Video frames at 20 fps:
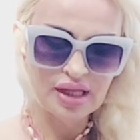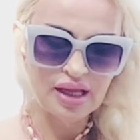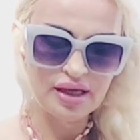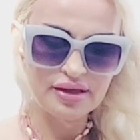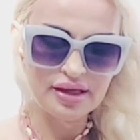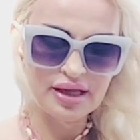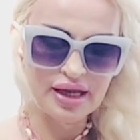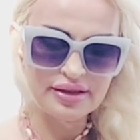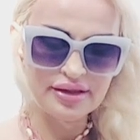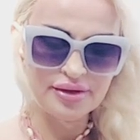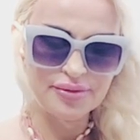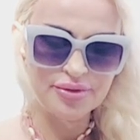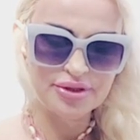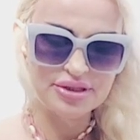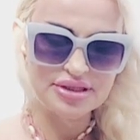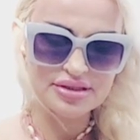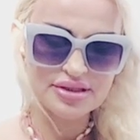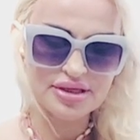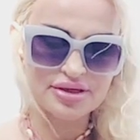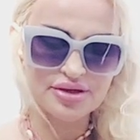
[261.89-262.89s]
yeah, that
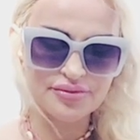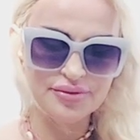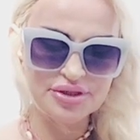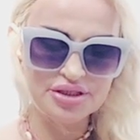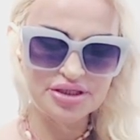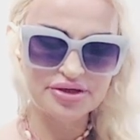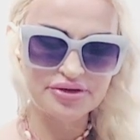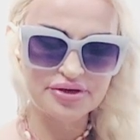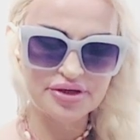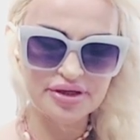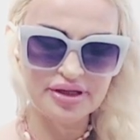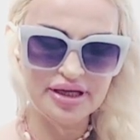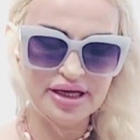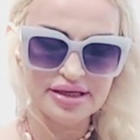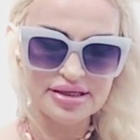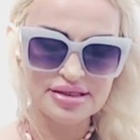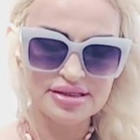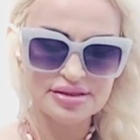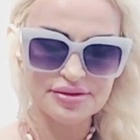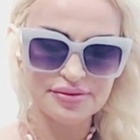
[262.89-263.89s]
person's going to
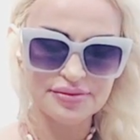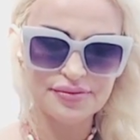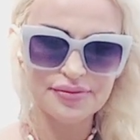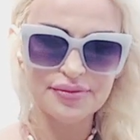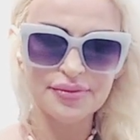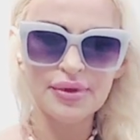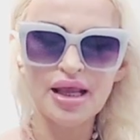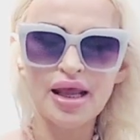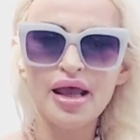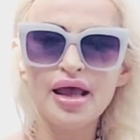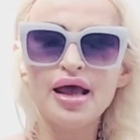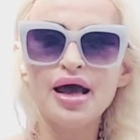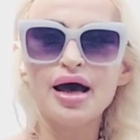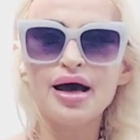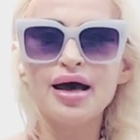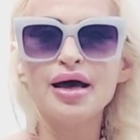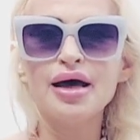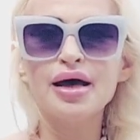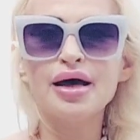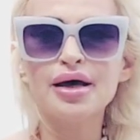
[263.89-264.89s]
materialize
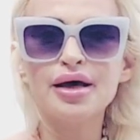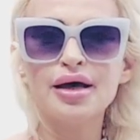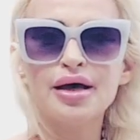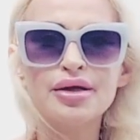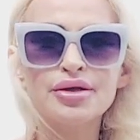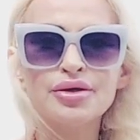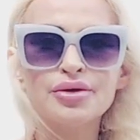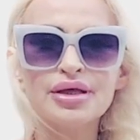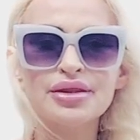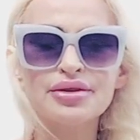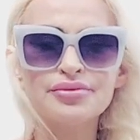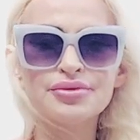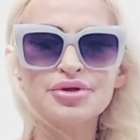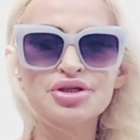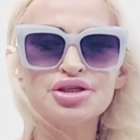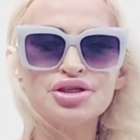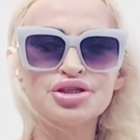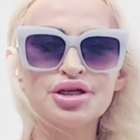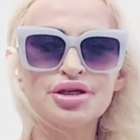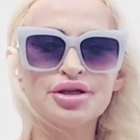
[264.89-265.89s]
uh, you got the
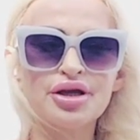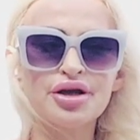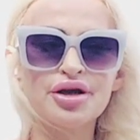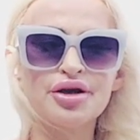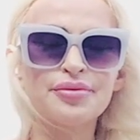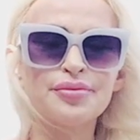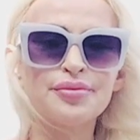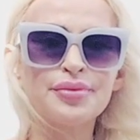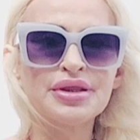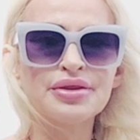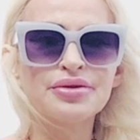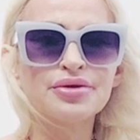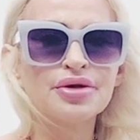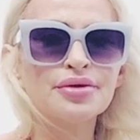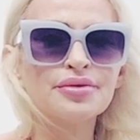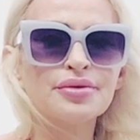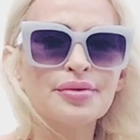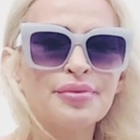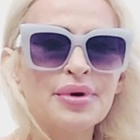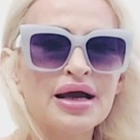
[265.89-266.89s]
magician here, but they're
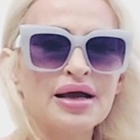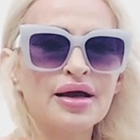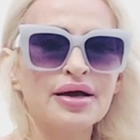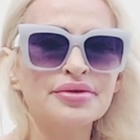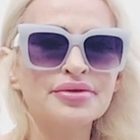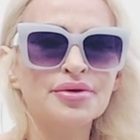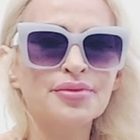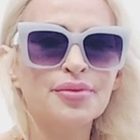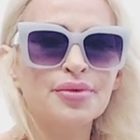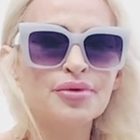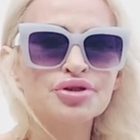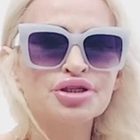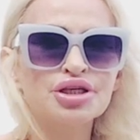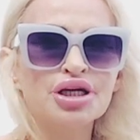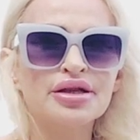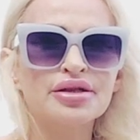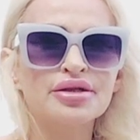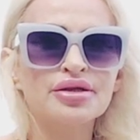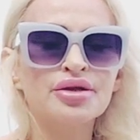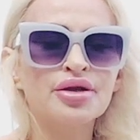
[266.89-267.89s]
back on their
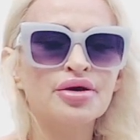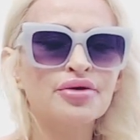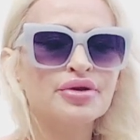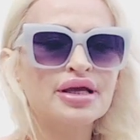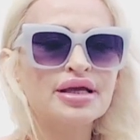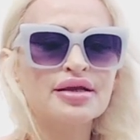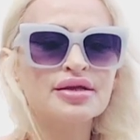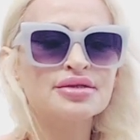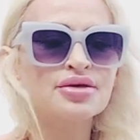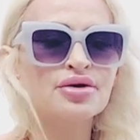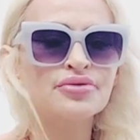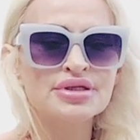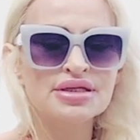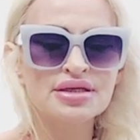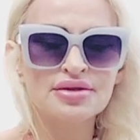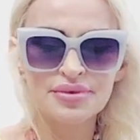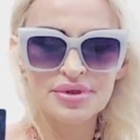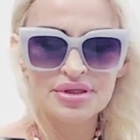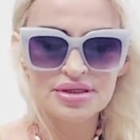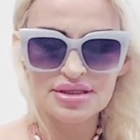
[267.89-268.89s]
bullshit. You know, like it's always
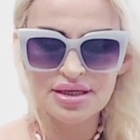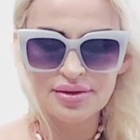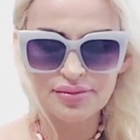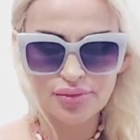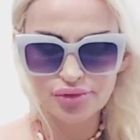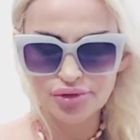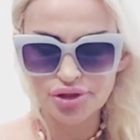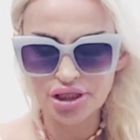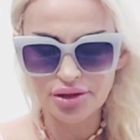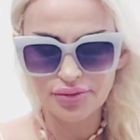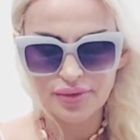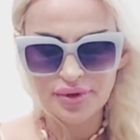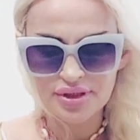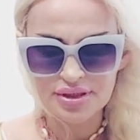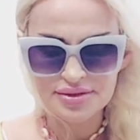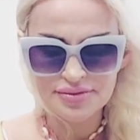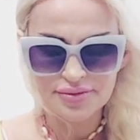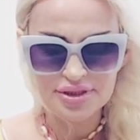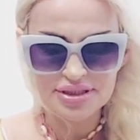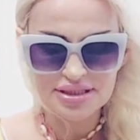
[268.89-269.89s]
going to be the same bullshit with
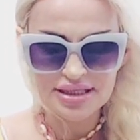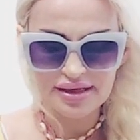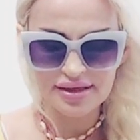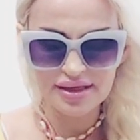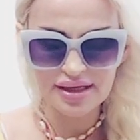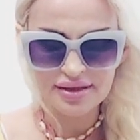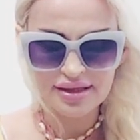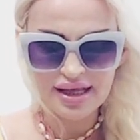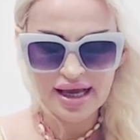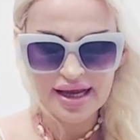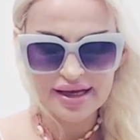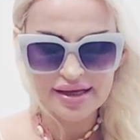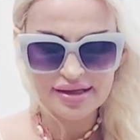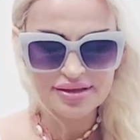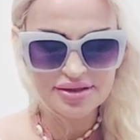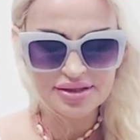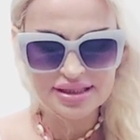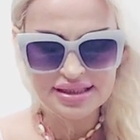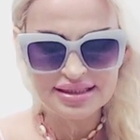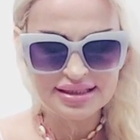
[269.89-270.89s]
this person. Lie.
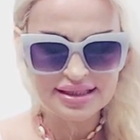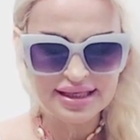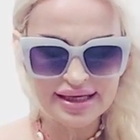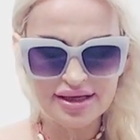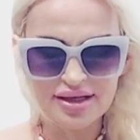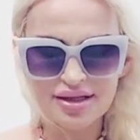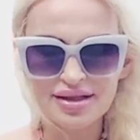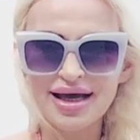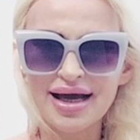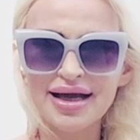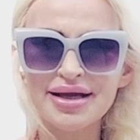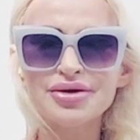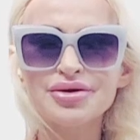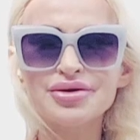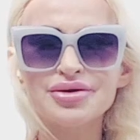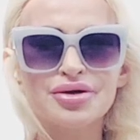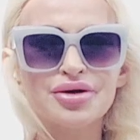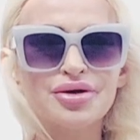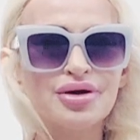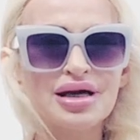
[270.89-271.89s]
It's like a
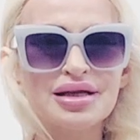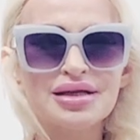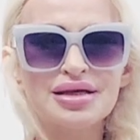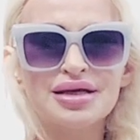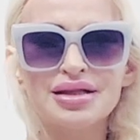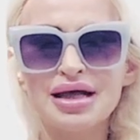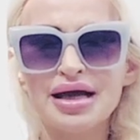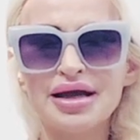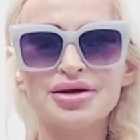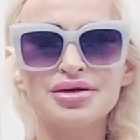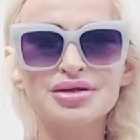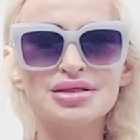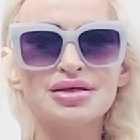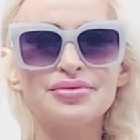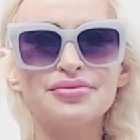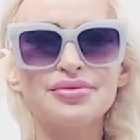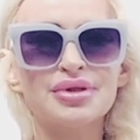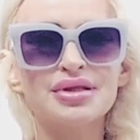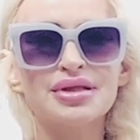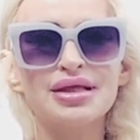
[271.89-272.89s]
liar, a chronic liar, or
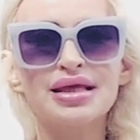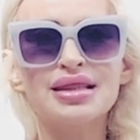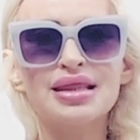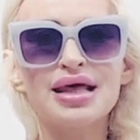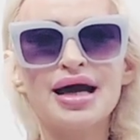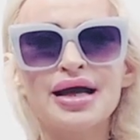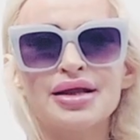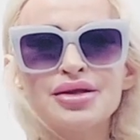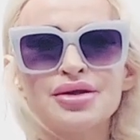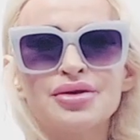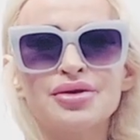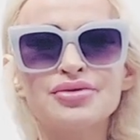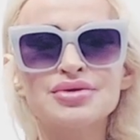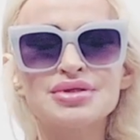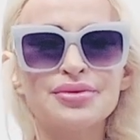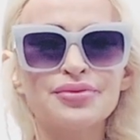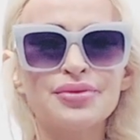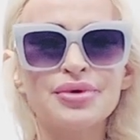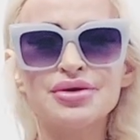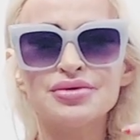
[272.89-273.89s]
something like that. You know,
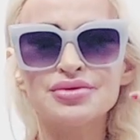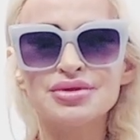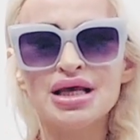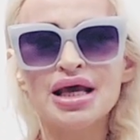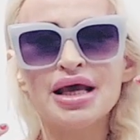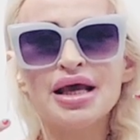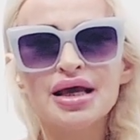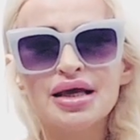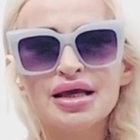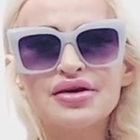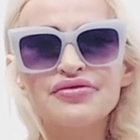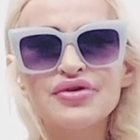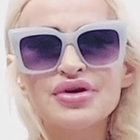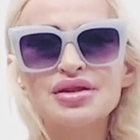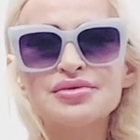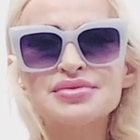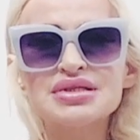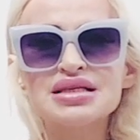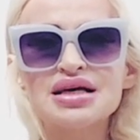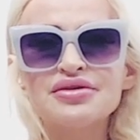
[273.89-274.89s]
someone who's giving
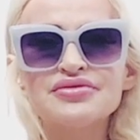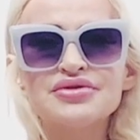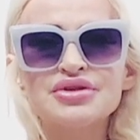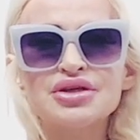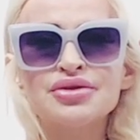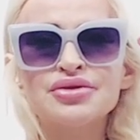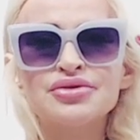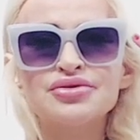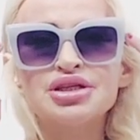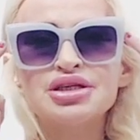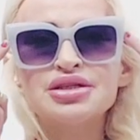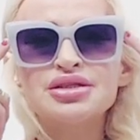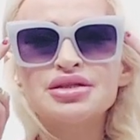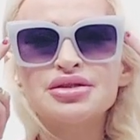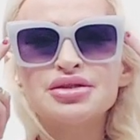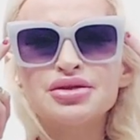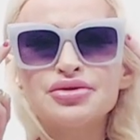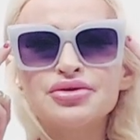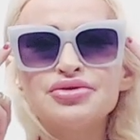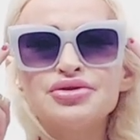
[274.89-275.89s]
themselves illusions and
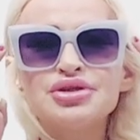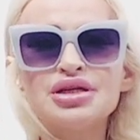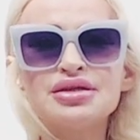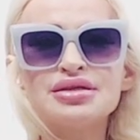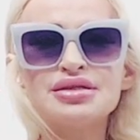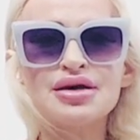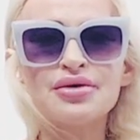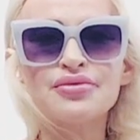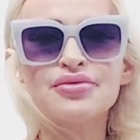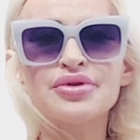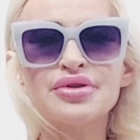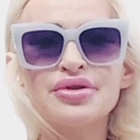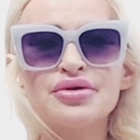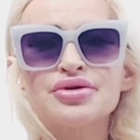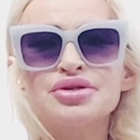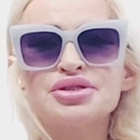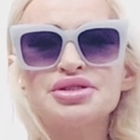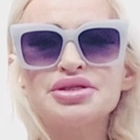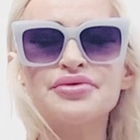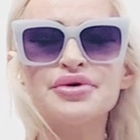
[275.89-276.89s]
delusions that what they're
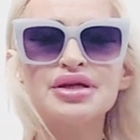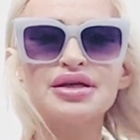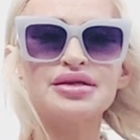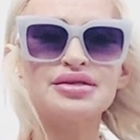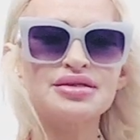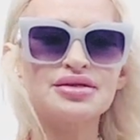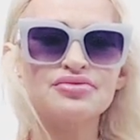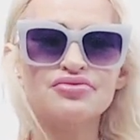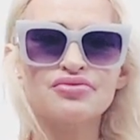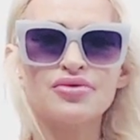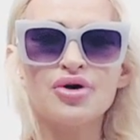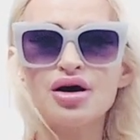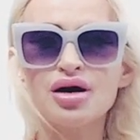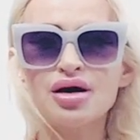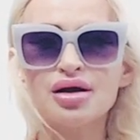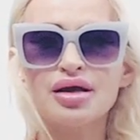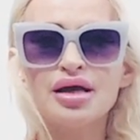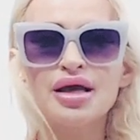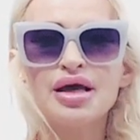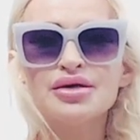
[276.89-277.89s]
doing isn't
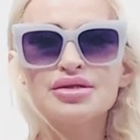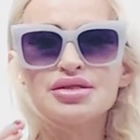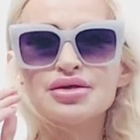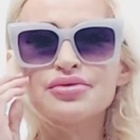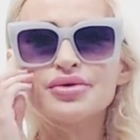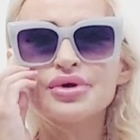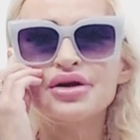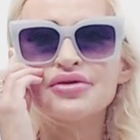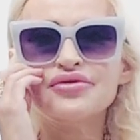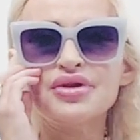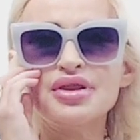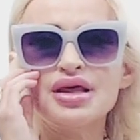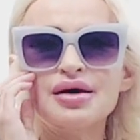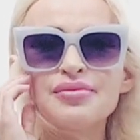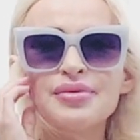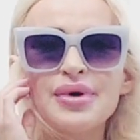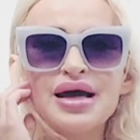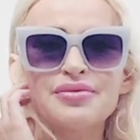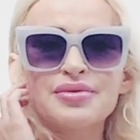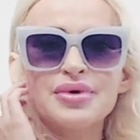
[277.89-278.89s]
wrong. So whatever that
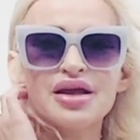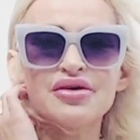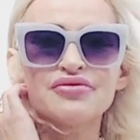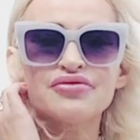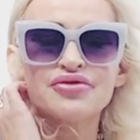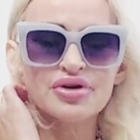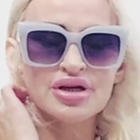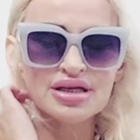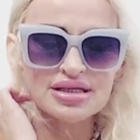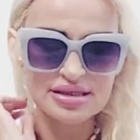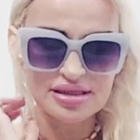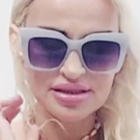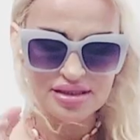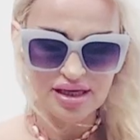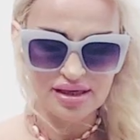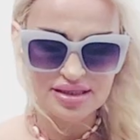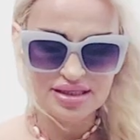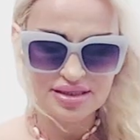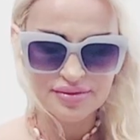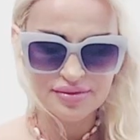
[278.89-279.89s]
bad behavior is, the
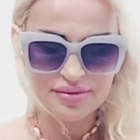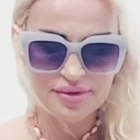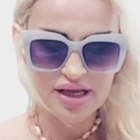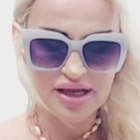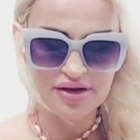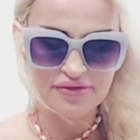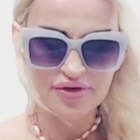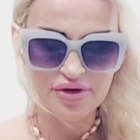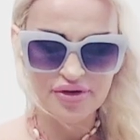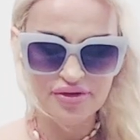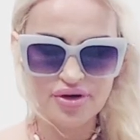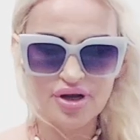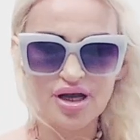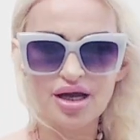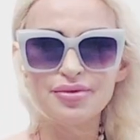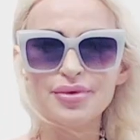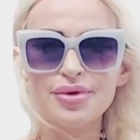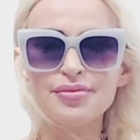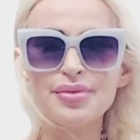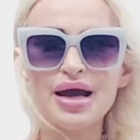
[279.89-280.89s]
toxic behavior, they're
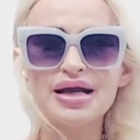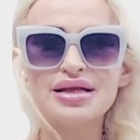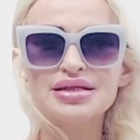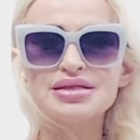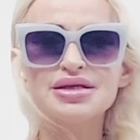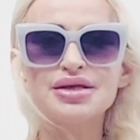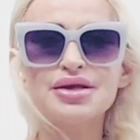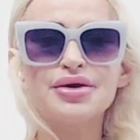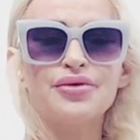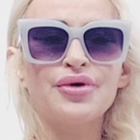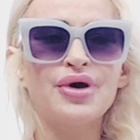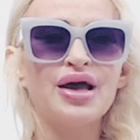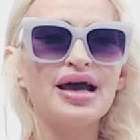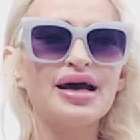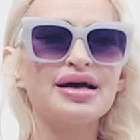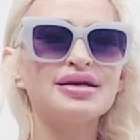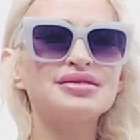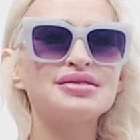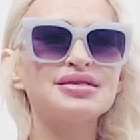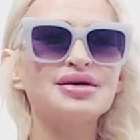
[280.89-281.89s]
coming back to you
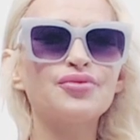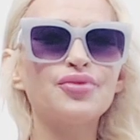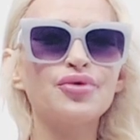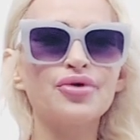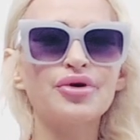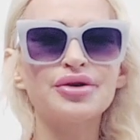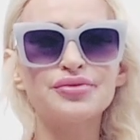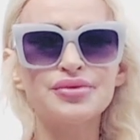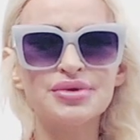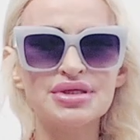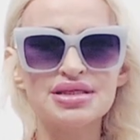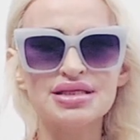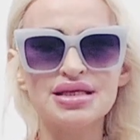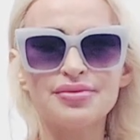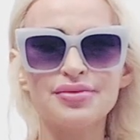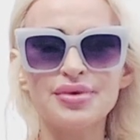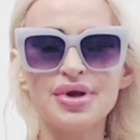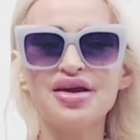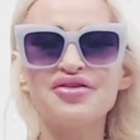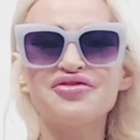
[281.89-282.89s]
at some point with the
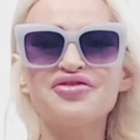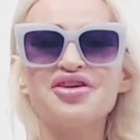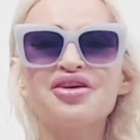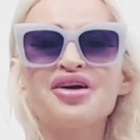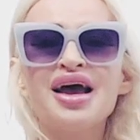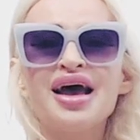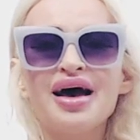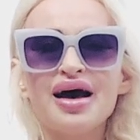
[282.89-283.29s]
same behavior.